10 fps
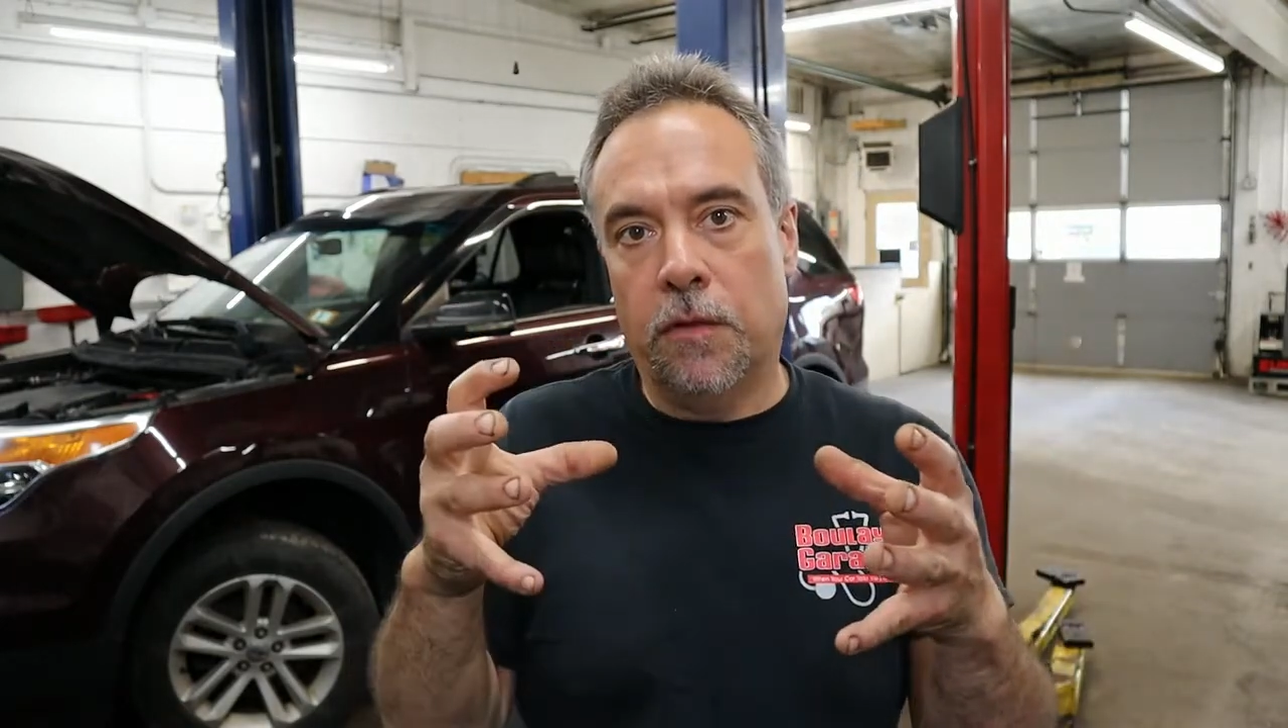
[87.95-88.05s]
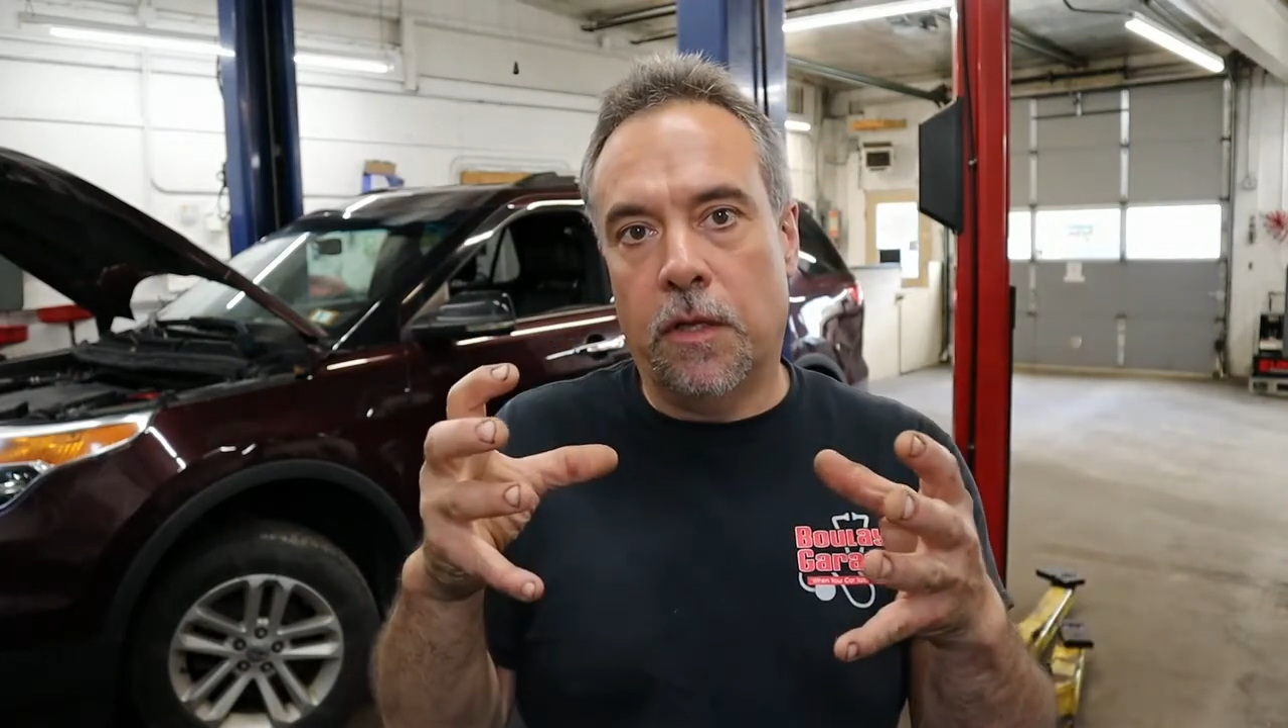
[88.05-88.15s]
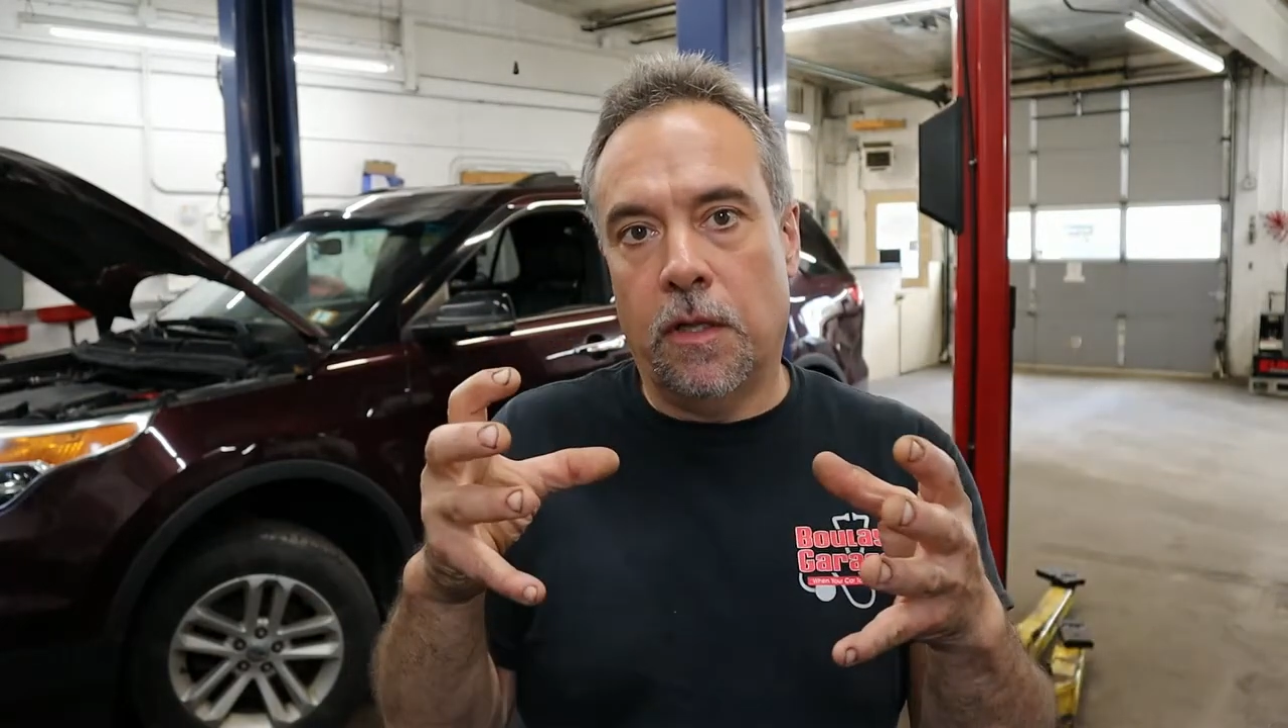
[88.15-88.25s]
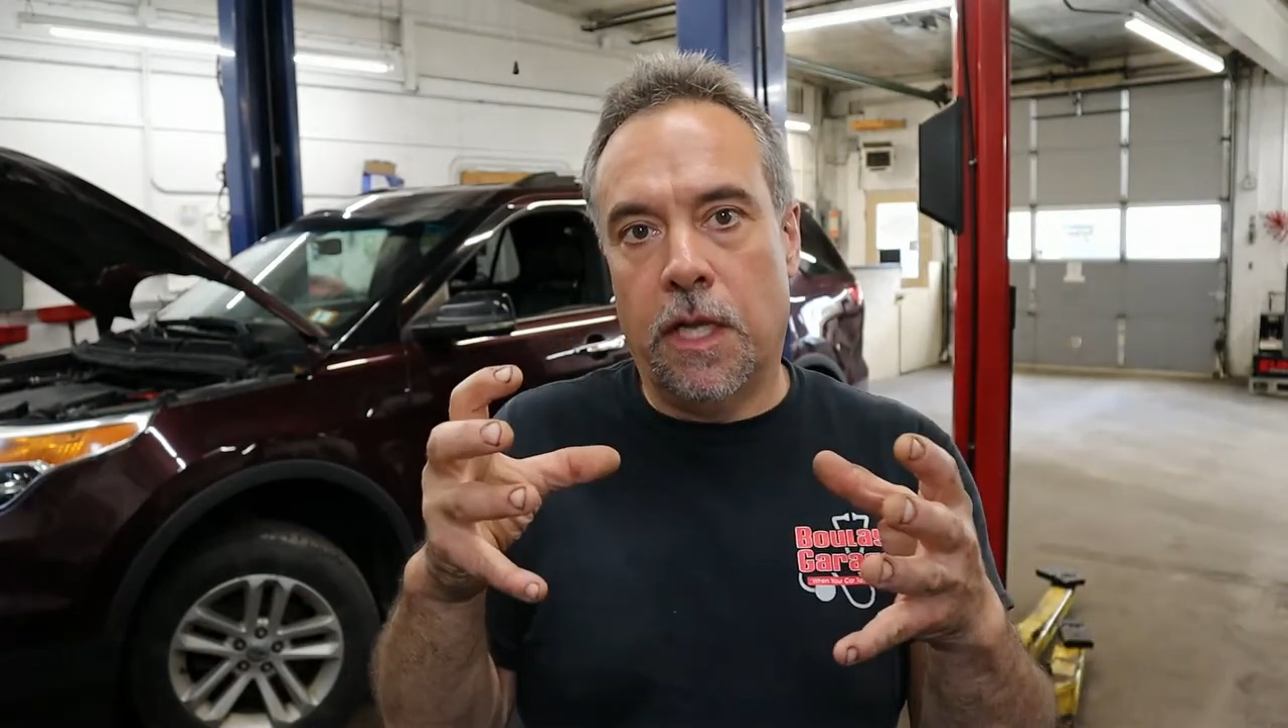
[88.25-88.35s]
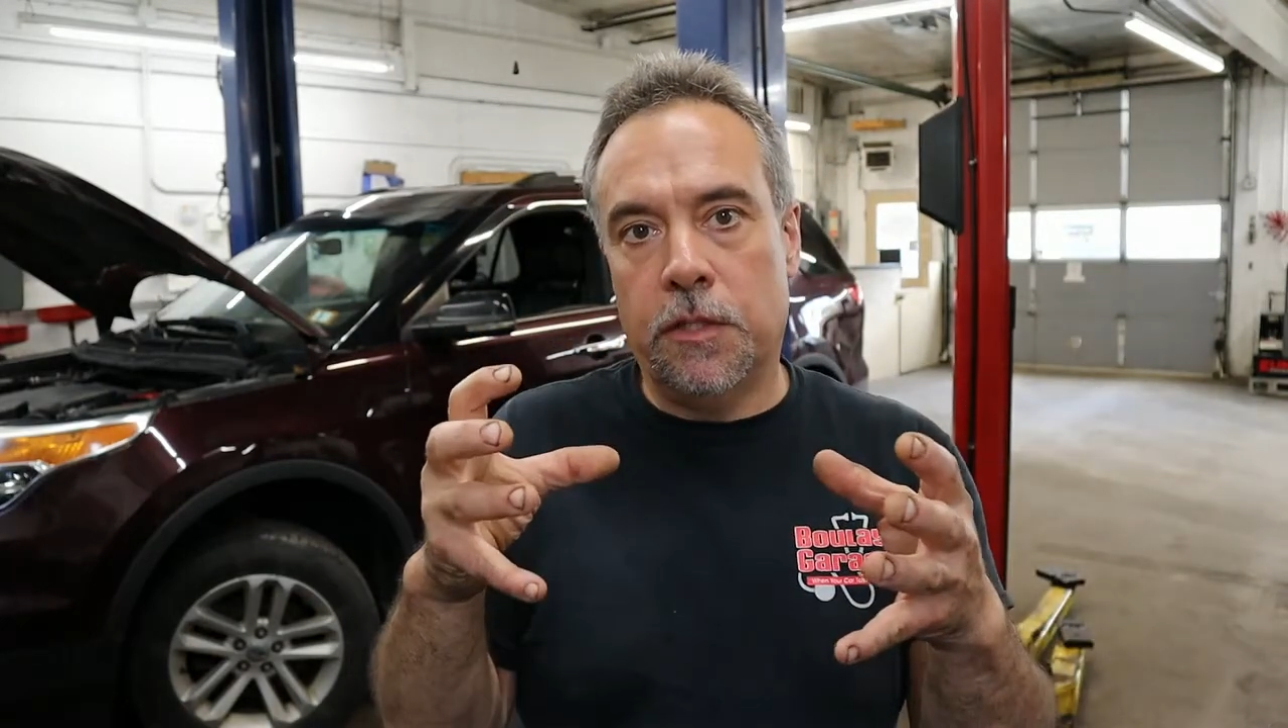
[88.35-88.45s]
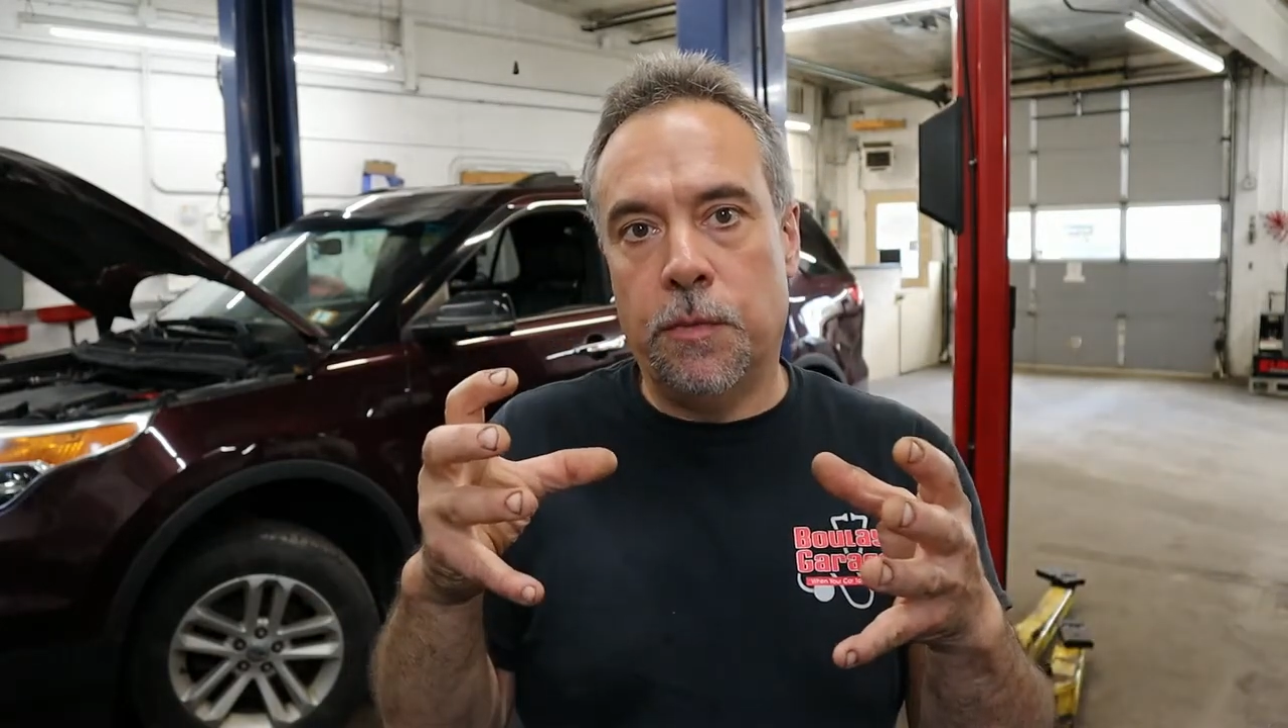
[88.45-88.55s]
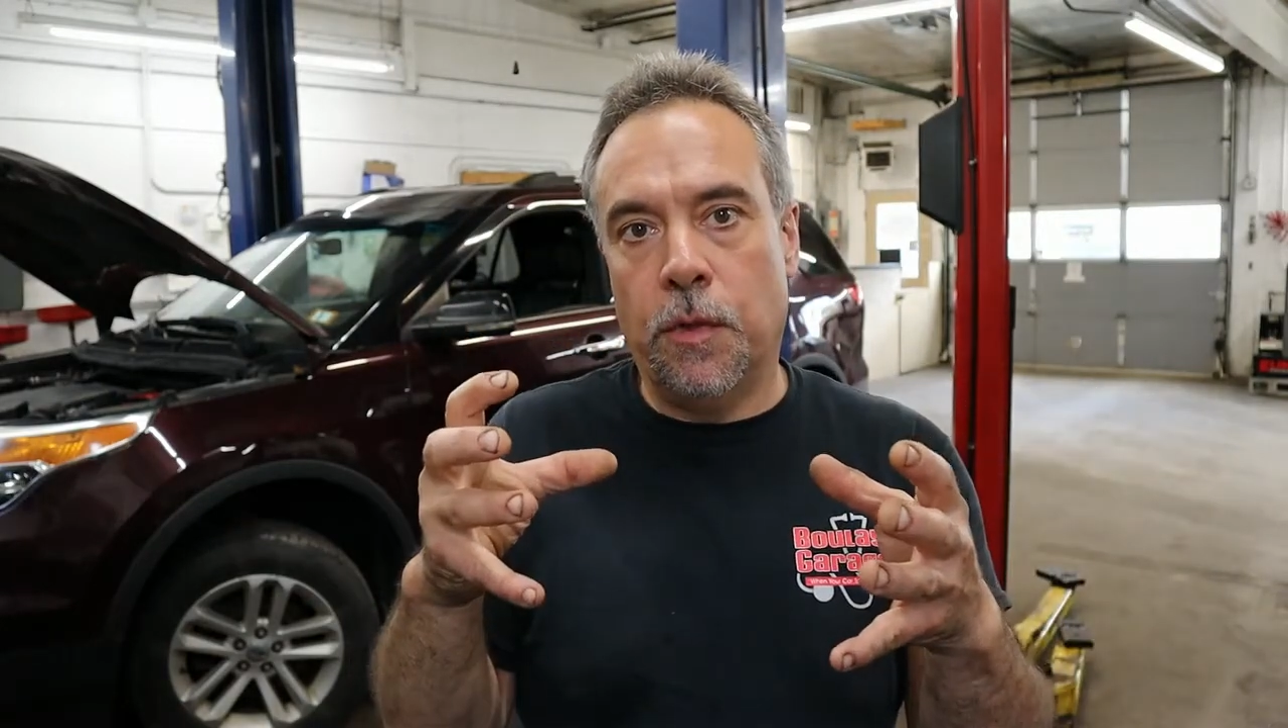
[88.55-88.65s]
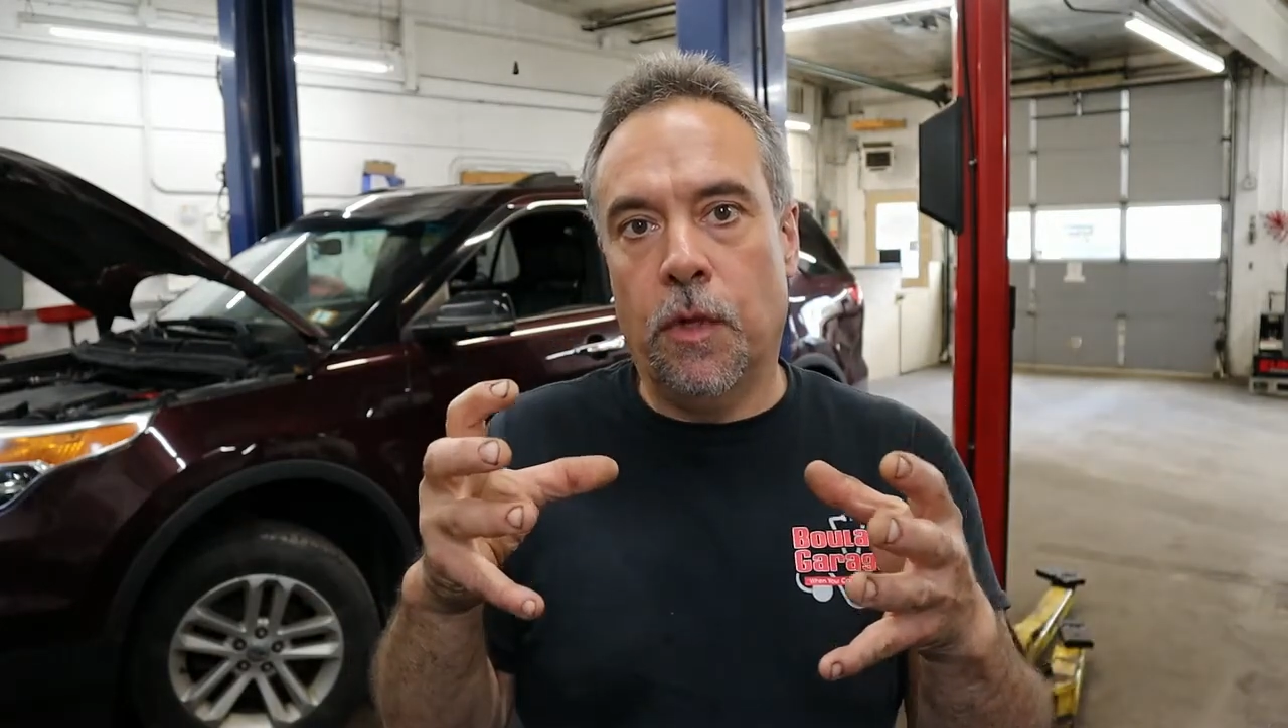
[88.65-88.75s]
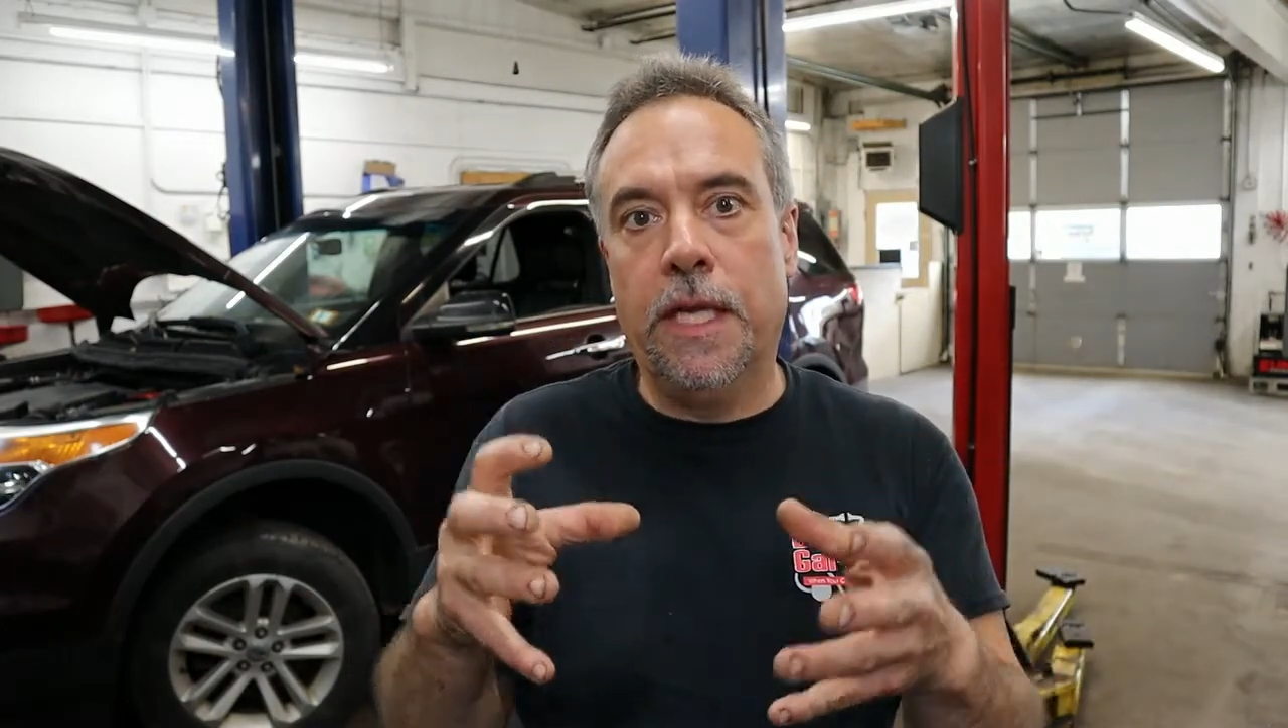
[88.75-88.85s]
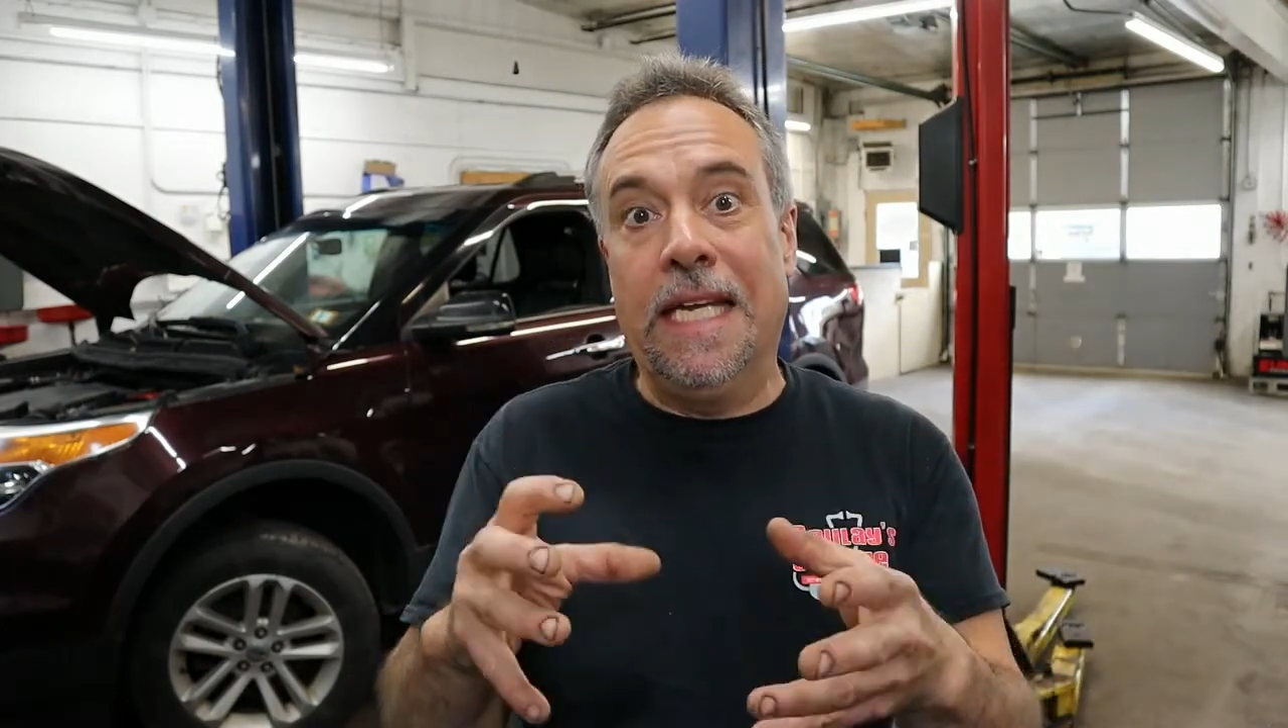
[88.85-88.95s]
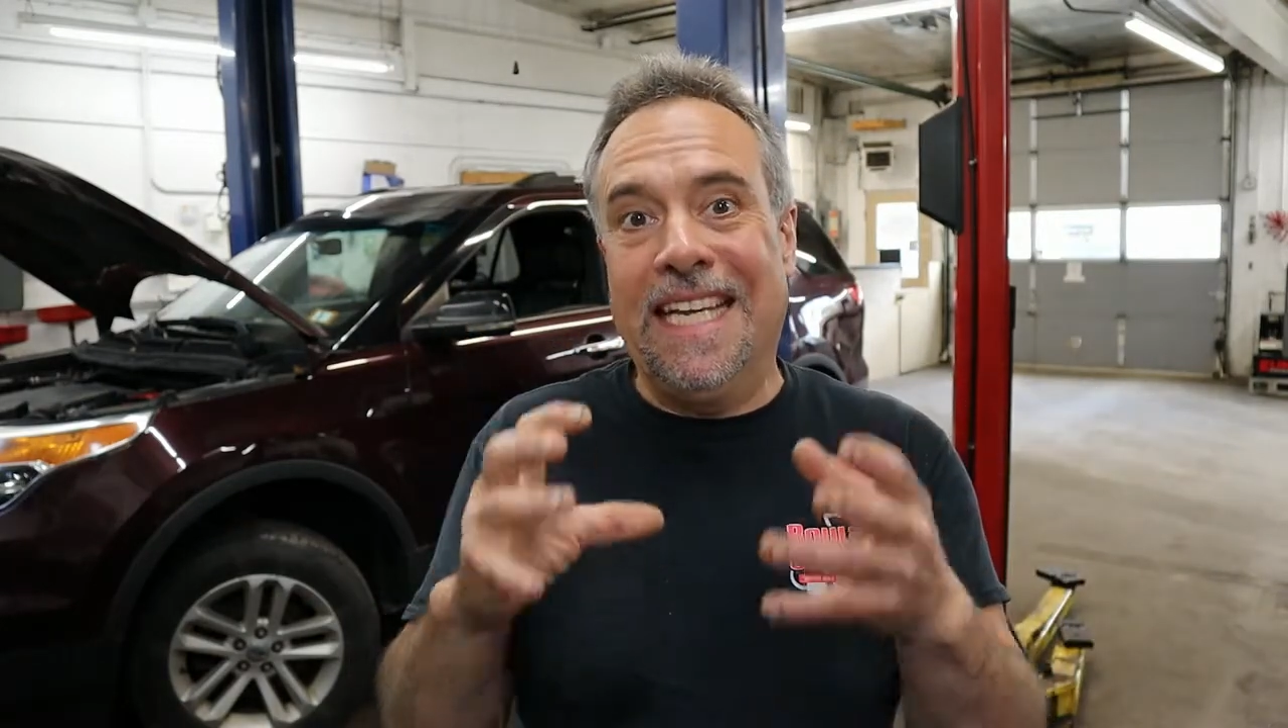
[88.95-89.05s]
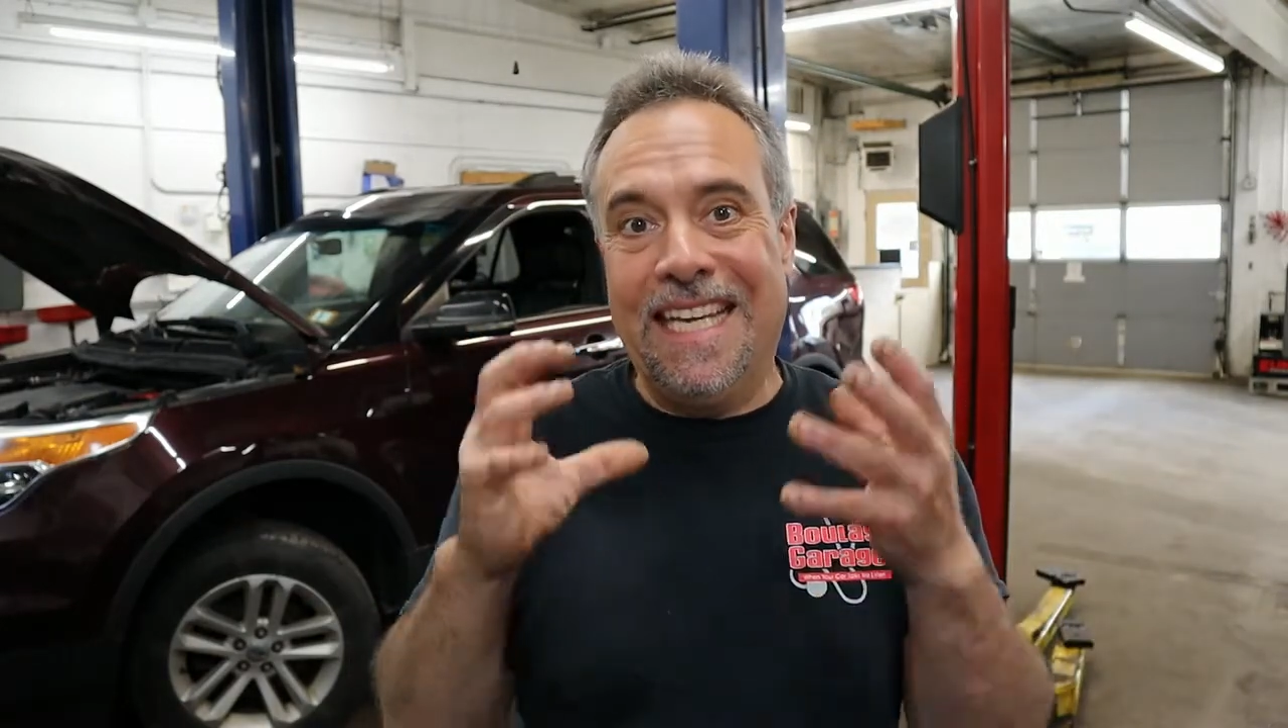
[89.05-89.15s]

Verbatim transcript: the clutch pulley